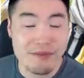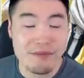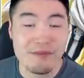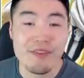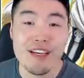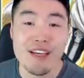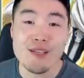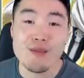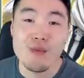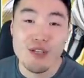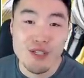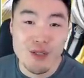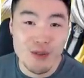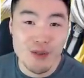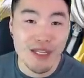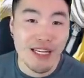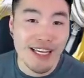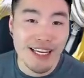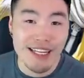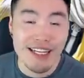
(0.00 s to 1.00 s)
is what you
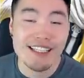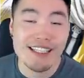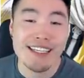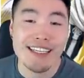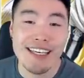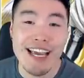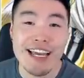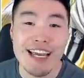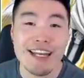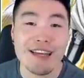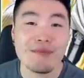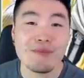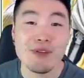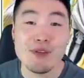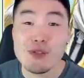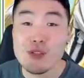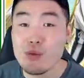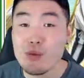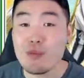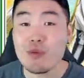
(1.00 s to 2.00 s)
need to get him to
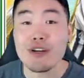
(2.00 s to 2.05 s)
super